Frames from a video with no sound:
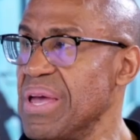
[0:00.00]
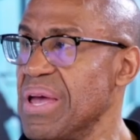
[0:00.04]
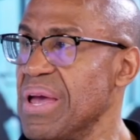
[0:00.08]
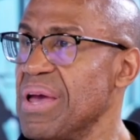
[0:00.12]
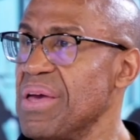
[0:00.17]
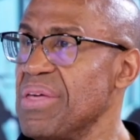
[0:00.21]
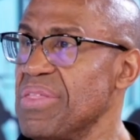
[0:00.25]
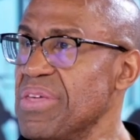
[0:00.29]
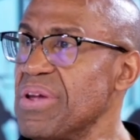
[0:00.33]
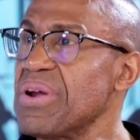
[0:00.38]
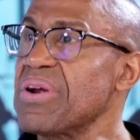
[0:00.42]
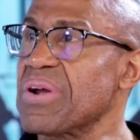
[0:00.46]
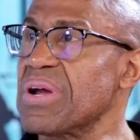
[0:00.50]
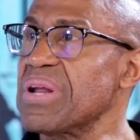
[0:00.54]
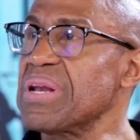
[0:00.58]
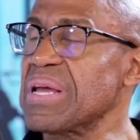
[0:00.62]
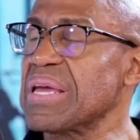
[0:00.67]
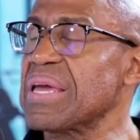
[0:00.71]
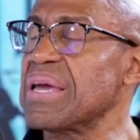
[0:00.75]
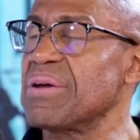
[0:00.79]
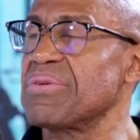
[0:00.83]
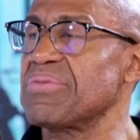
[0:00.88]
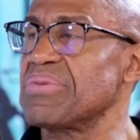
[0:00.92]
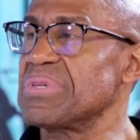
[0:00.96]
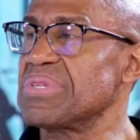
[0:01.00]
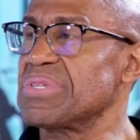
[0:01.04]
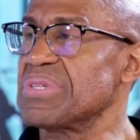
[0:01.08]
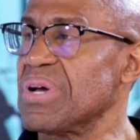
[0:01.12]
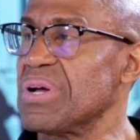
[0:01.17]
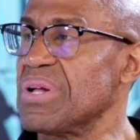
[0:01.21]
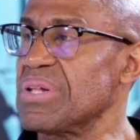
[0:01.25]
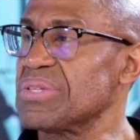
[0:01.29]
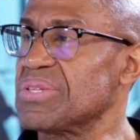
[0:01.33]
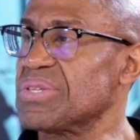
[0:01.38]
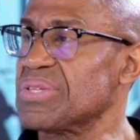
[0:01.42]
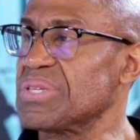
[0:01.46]
they're going to get
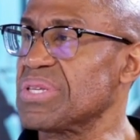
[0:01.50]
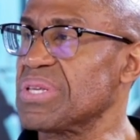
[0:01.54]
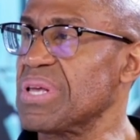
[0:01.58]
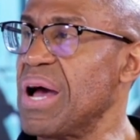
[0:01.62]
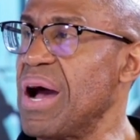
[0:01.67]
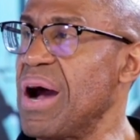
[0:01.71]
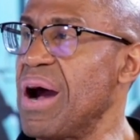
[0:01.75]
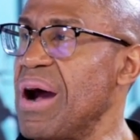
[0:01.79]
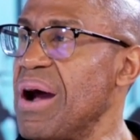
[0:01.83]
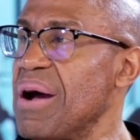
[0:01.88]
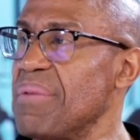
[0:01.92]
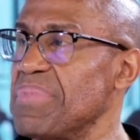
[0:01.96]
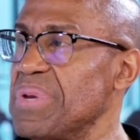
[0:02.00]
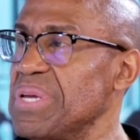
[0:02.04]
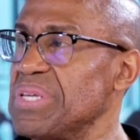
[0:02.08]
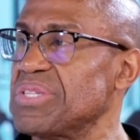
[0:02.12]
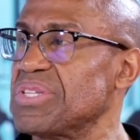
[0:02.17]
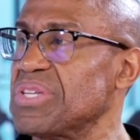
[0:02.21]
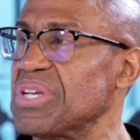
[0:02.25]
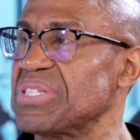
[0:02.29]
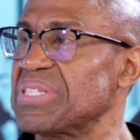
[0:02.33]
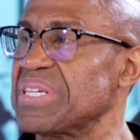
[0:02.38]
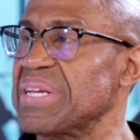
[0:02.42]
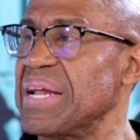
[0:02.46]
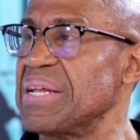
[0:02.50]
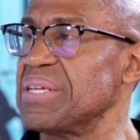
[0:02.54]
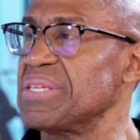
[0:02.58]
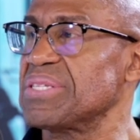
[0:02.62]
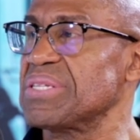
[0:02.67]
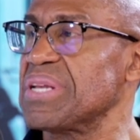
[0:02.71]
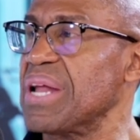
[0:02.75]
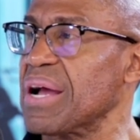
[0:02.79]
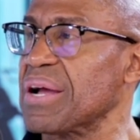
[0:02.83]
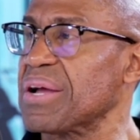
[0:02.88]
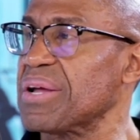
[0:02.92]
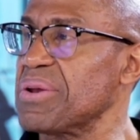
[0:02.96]
results. It's just that
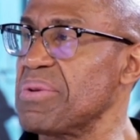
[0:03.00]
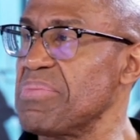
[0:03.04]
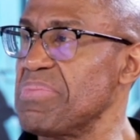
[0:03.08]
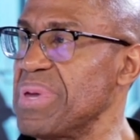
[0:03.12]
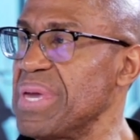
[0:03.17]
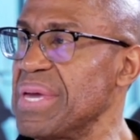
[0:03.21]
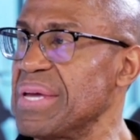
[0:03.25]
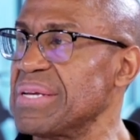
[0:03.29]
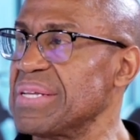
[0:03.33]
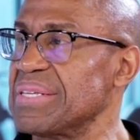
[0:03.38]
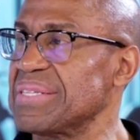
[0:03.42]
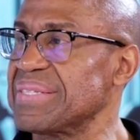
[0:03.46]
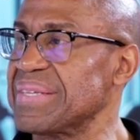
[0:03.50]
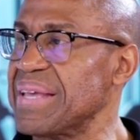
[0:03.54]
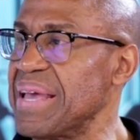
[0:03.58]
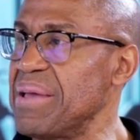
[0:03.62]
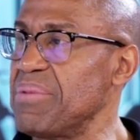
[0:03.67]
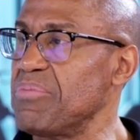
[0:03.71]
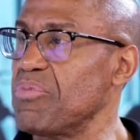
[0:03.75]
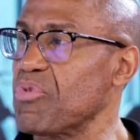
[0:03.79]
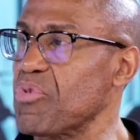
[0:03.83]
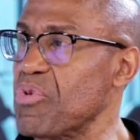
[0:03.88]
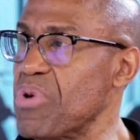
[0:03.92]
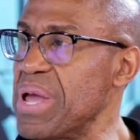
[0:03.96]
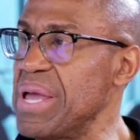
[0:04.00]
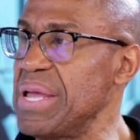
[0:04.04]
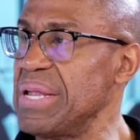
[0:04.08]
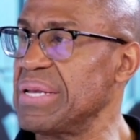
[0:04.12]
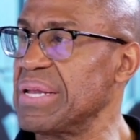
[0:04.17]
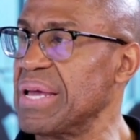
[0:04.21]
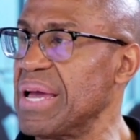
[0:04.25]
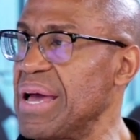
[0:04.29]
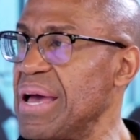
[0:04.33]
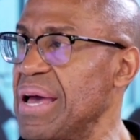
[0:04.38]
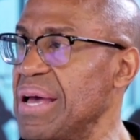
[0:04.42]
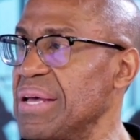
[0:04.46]
it's not going to be at the same
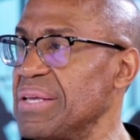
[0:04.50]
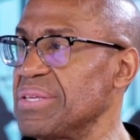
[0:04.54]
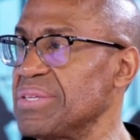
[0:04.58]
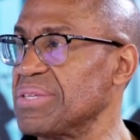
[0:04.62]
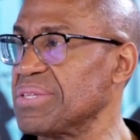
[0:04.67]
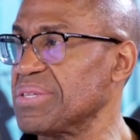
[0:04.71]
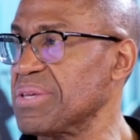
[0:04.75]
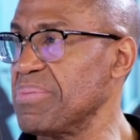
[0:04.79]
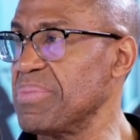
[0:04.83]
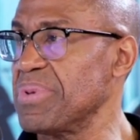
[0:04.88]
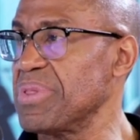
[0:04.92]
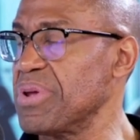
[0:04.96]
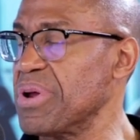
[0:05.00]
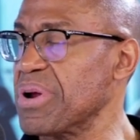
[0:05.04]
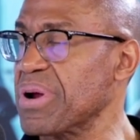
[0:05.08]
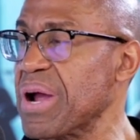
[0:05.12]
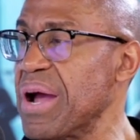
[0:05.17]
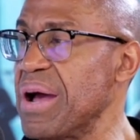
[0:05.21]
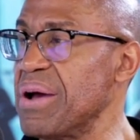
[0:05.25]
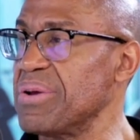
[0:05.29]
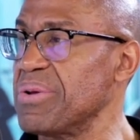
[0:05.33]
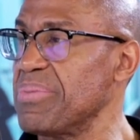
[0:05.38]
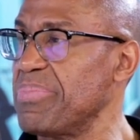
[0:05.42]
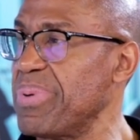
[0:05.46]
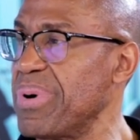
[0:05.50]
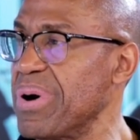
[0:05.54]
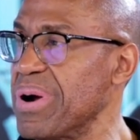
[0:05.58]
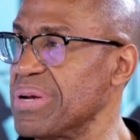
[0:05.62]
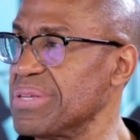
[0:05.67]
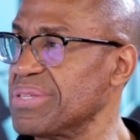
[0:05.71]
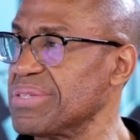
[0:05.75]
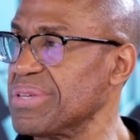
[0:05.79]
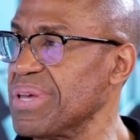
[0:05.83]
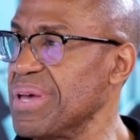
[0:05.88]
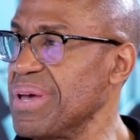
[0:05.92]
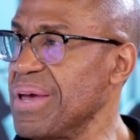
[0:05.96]
rate as some of their
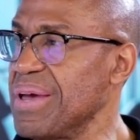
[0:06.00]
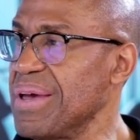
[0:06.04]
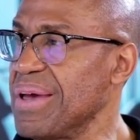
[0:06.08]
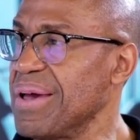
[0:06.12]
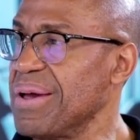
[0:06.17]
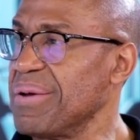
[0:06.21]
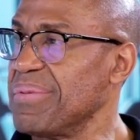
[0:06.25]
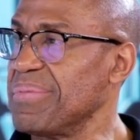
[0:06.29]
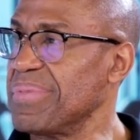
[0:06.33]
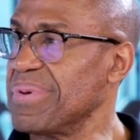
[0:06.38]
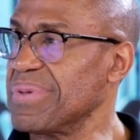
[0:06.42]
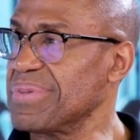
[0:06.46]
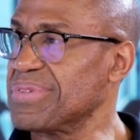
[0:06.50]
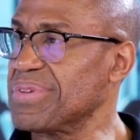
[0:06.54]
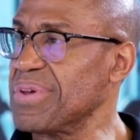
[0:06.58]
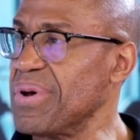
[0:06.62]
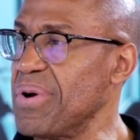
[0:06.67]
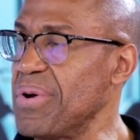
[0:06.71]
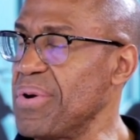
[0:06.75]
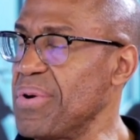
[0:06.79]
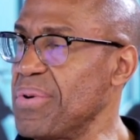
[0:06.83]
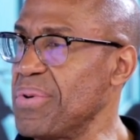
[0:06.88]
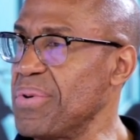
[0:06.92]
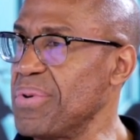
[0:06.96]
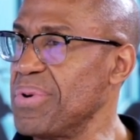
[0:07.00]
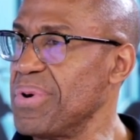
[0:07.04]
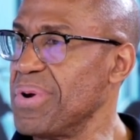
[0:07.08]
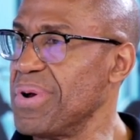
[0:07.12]
counterparts. So